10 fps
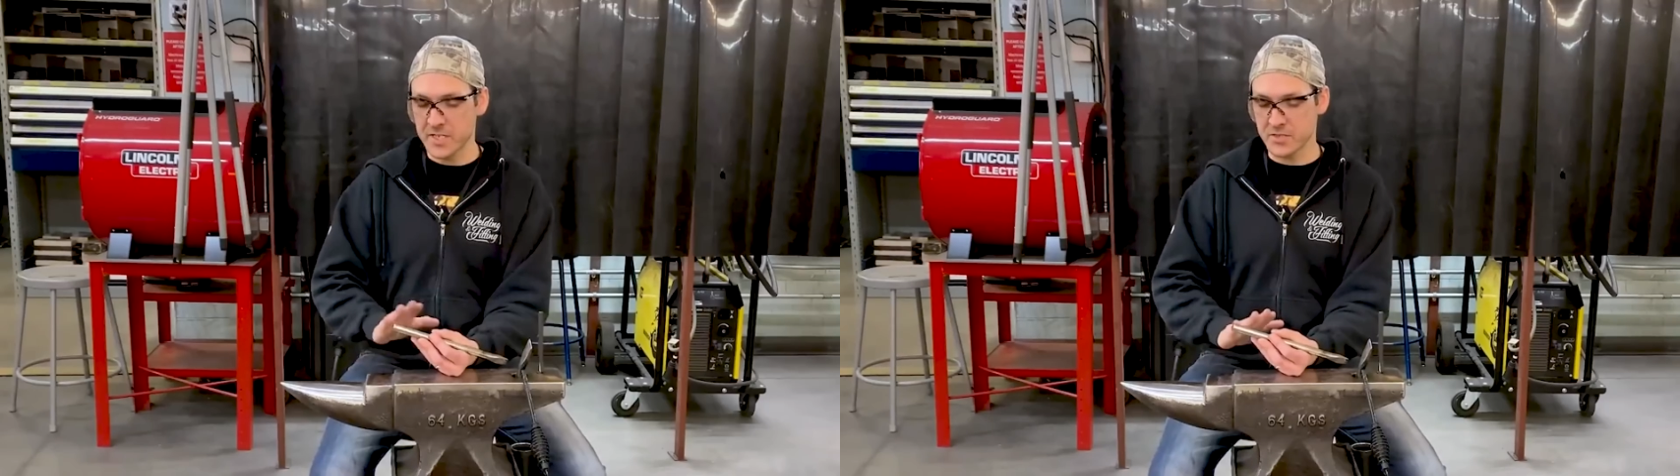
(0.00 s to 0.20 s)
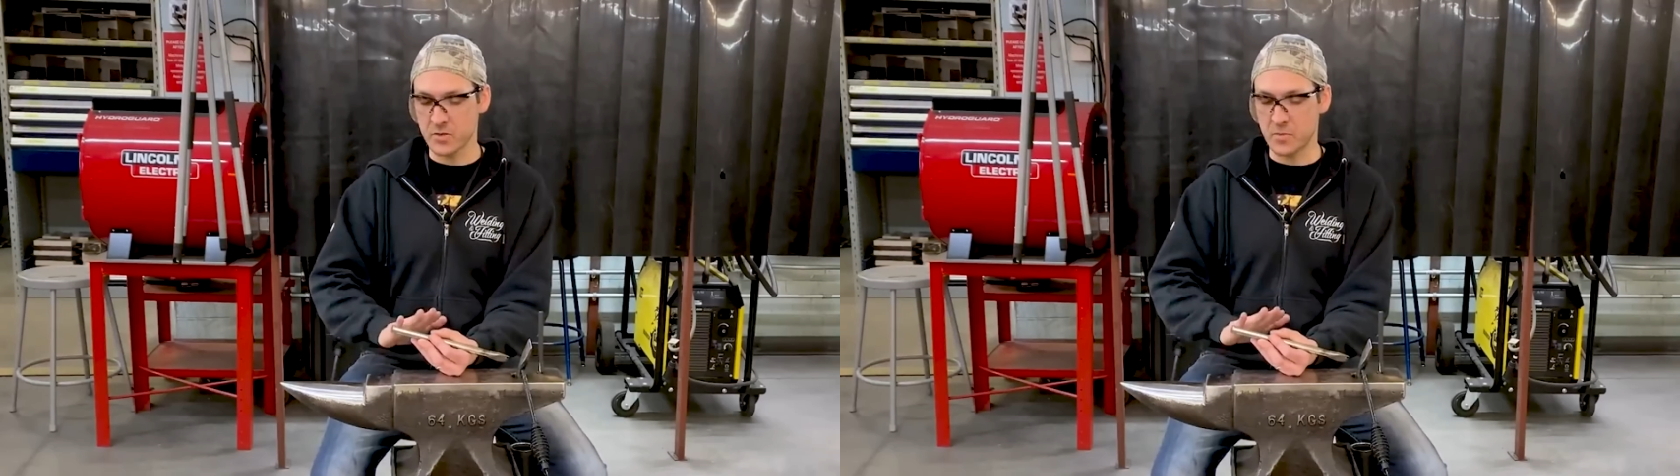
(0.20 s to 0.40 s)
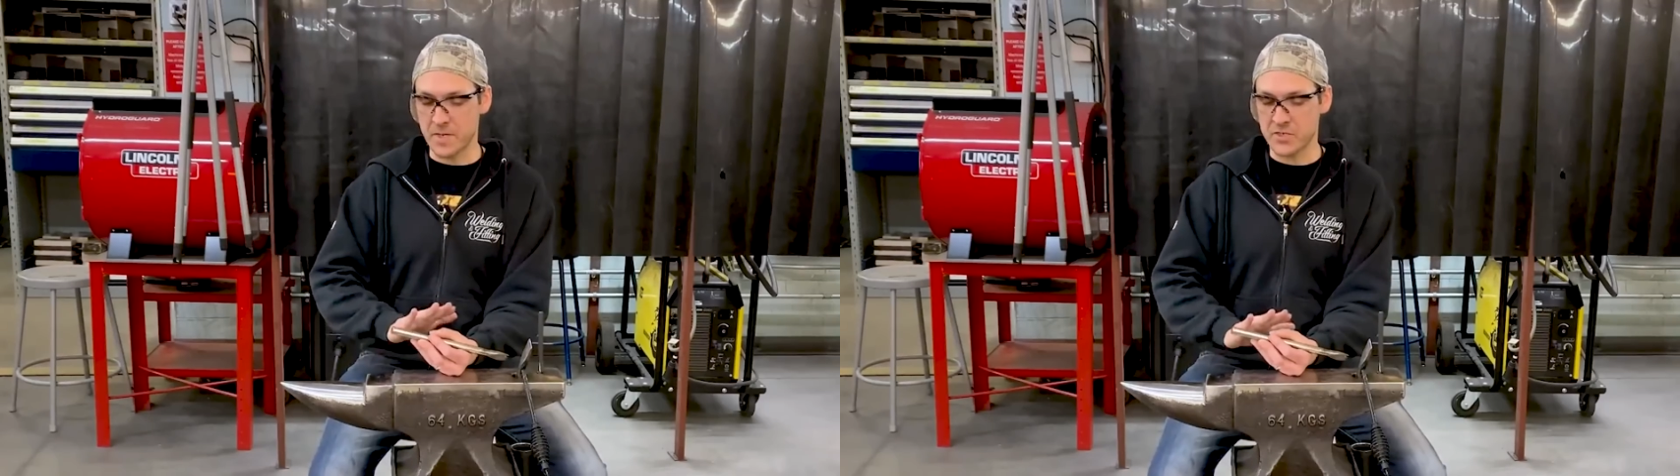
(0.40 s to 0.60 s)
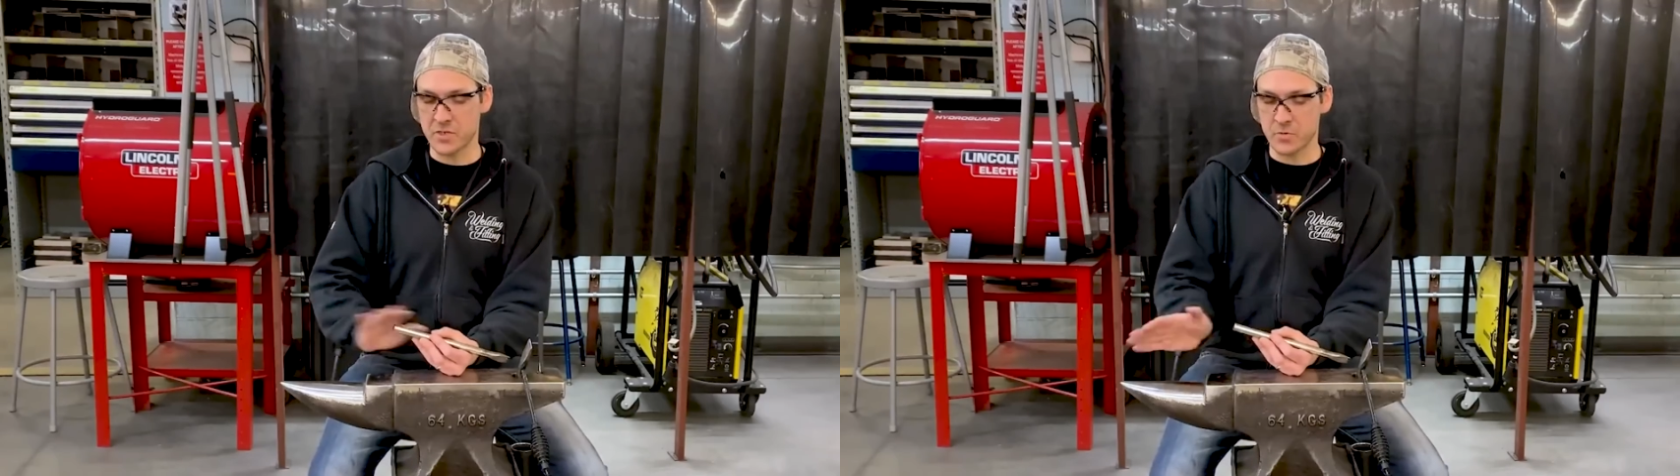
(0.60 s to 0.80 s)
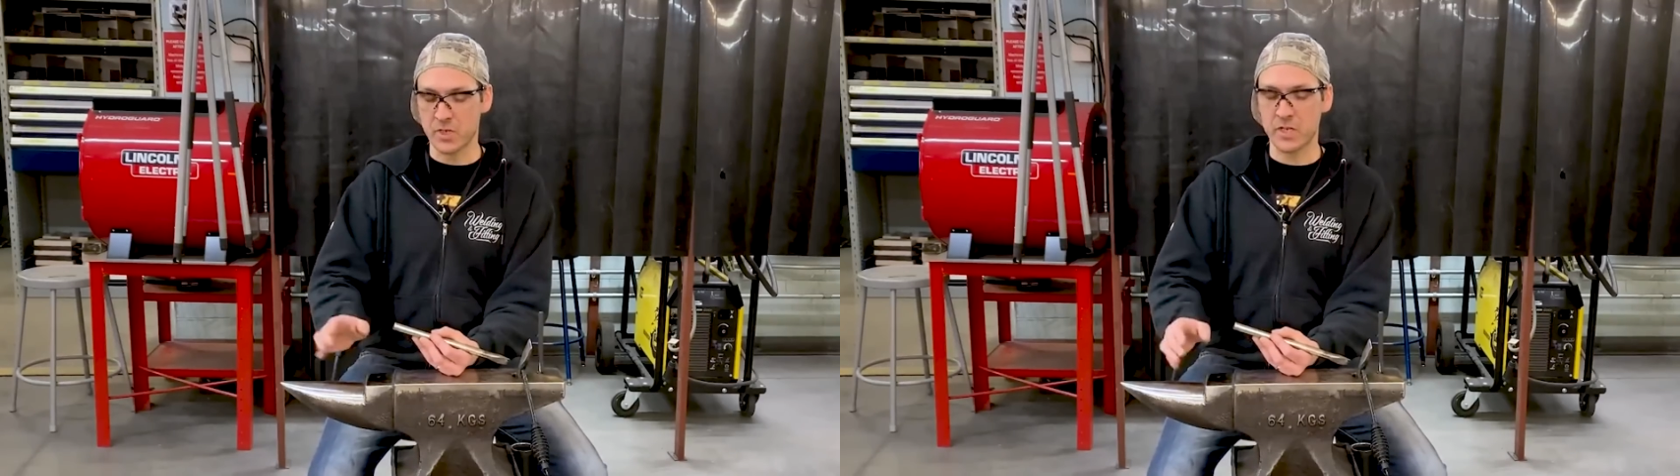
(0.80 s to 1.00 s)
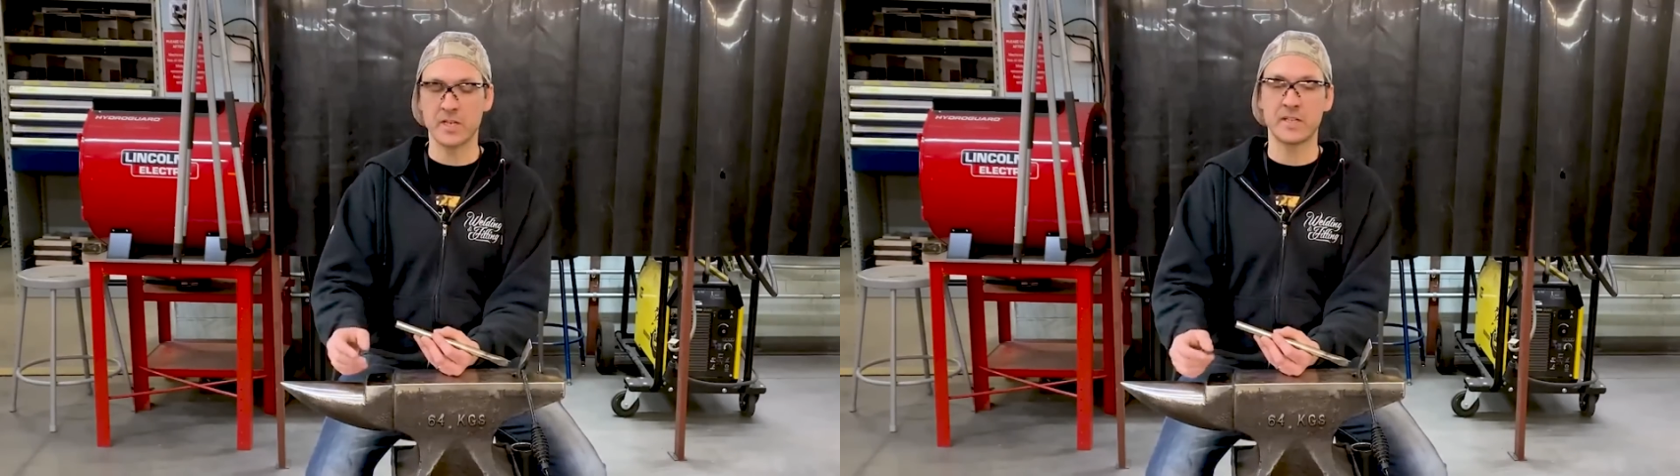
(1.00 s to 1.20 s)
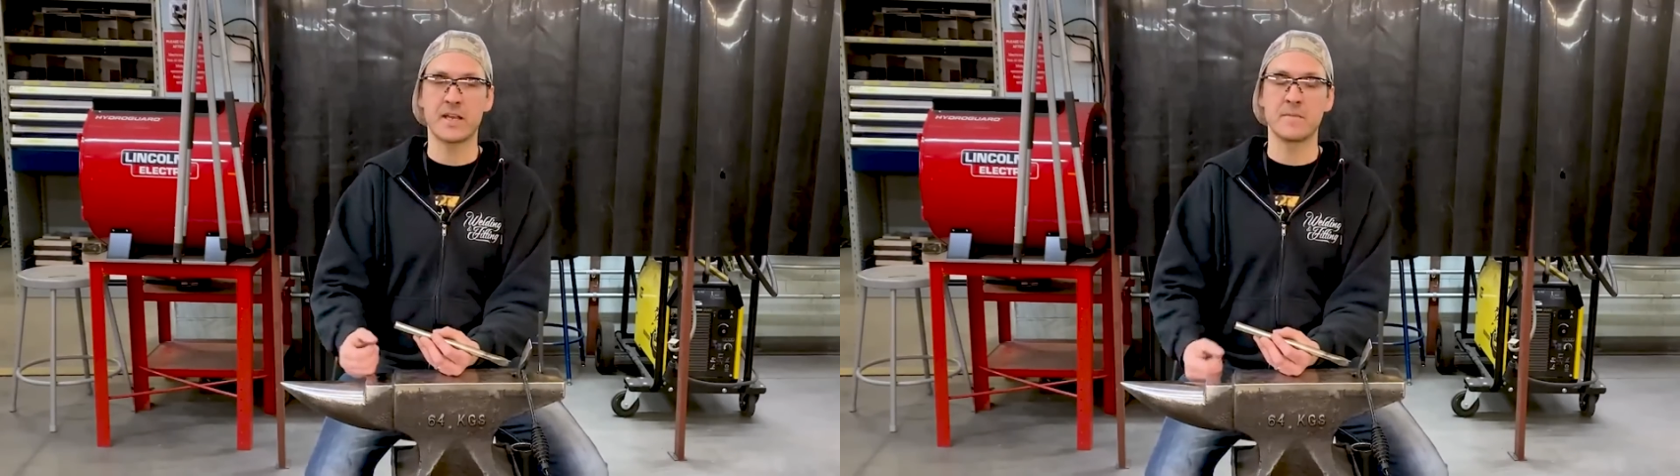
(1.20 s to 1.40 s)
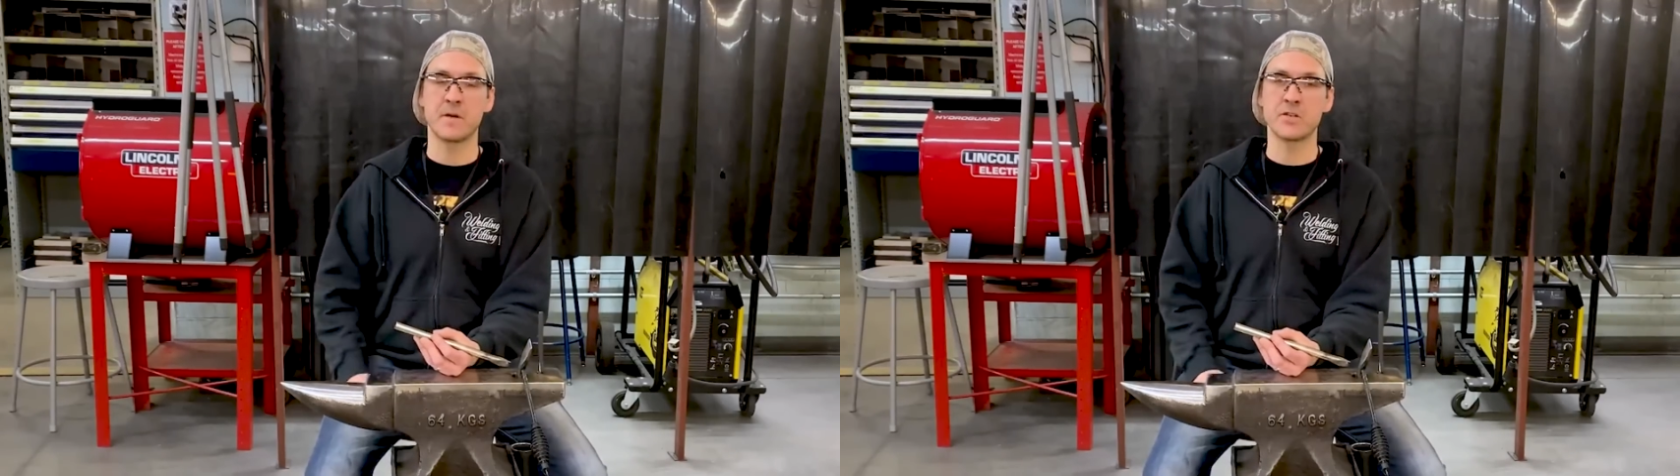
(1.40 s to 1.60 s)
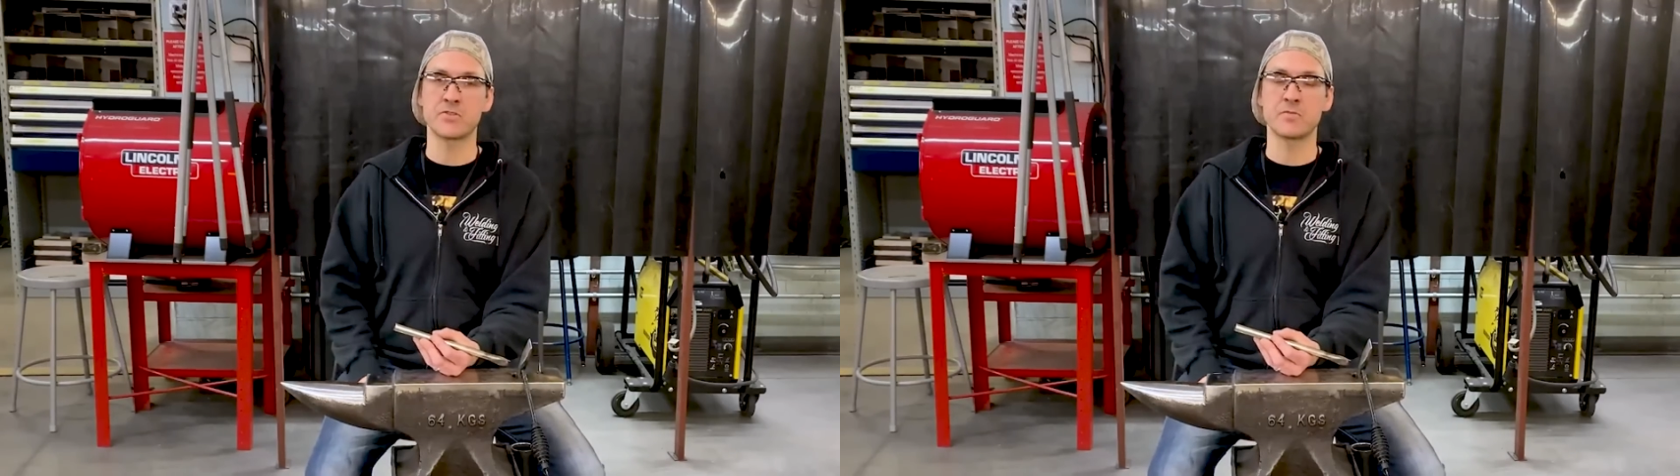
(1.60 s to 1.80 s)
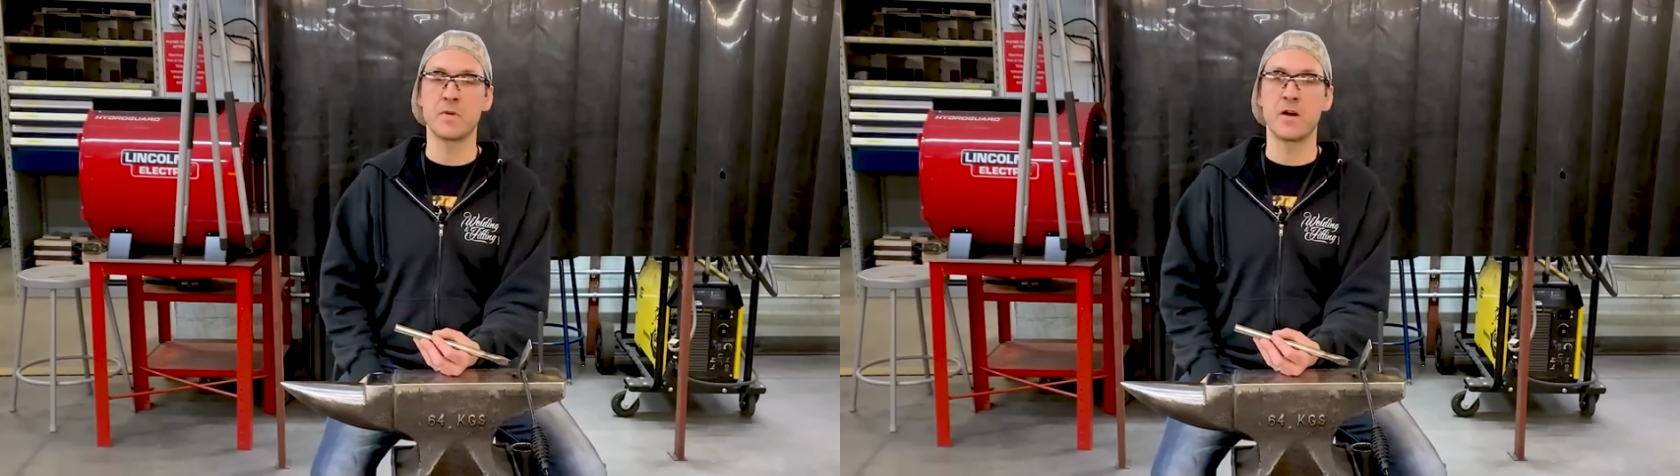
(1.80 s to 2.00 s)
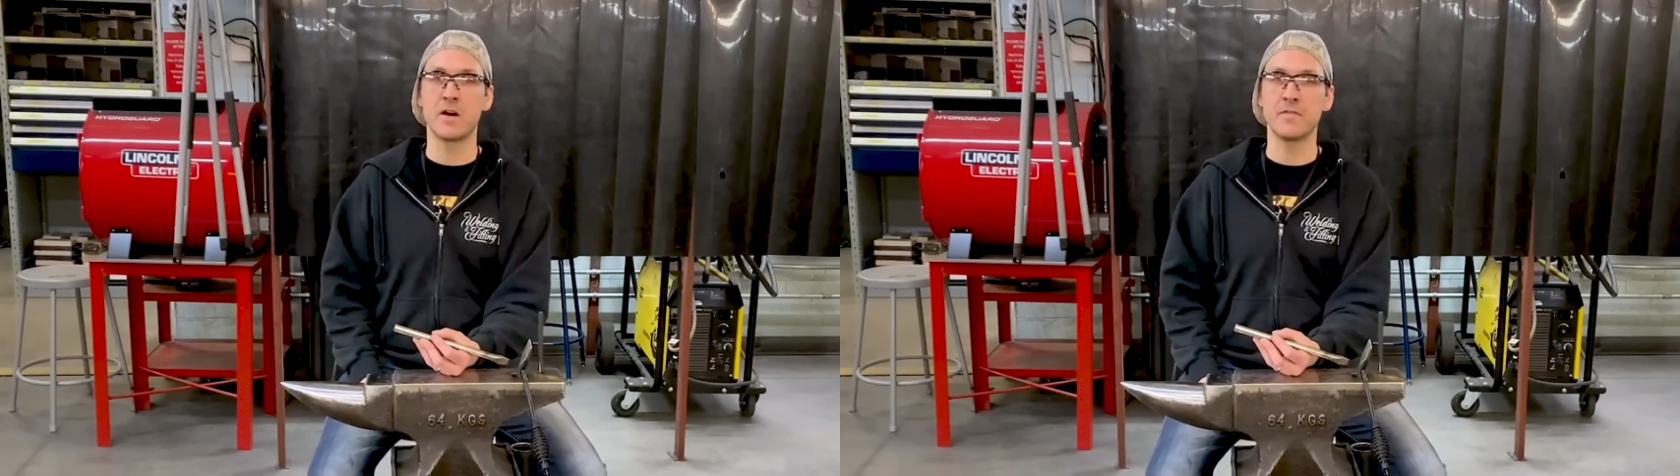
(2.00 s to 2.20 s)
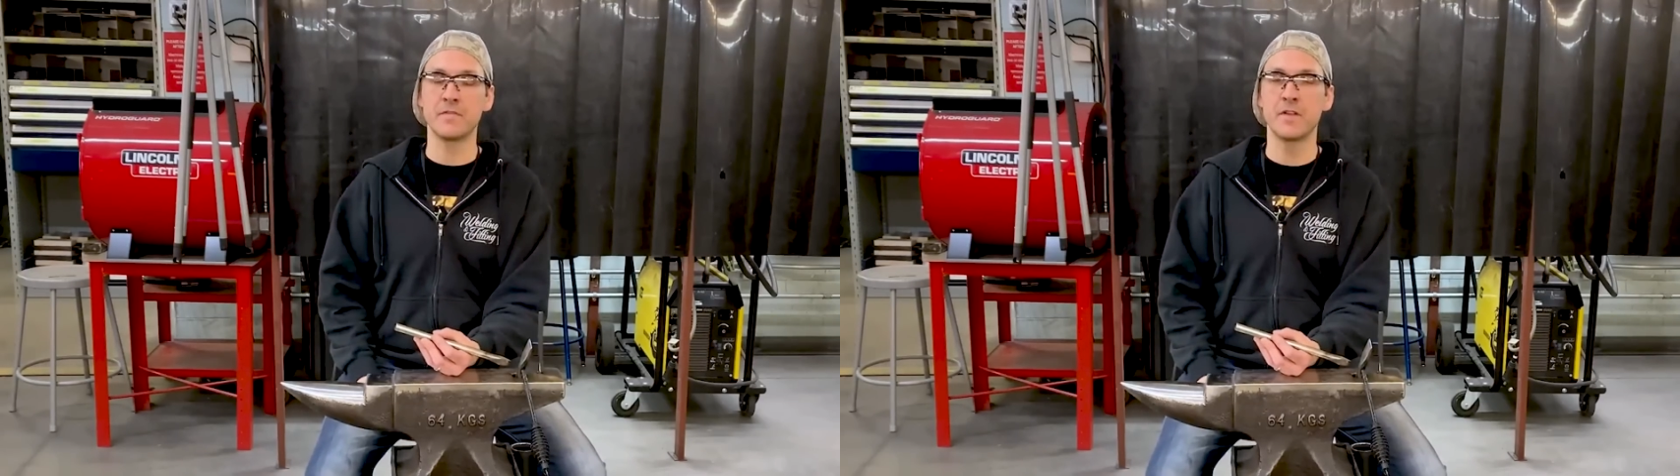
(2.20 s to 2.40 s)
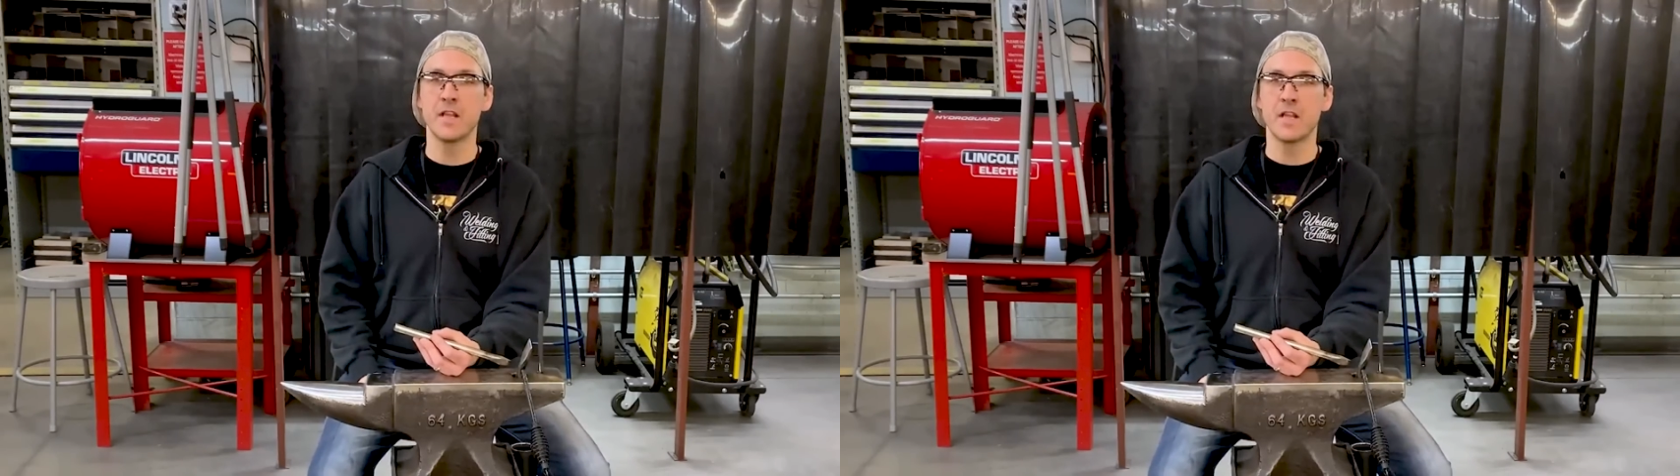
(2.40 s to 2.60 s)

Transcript: So make sure we're cutting that mushroom off.